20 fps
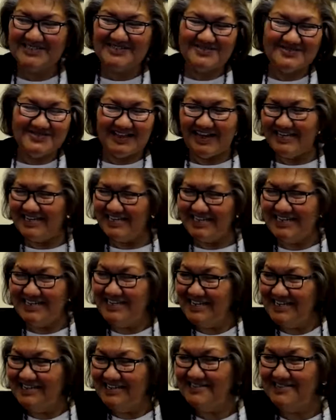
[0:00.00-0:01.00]
Sue
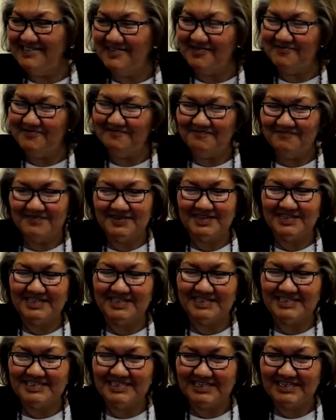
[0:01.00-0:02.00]
Langdon. So good
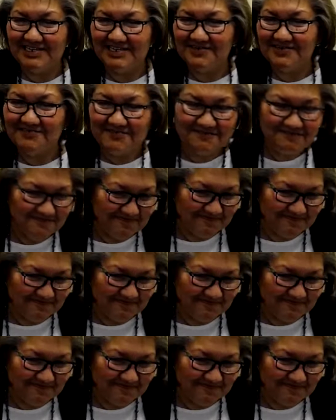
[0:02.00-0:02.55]
to see you.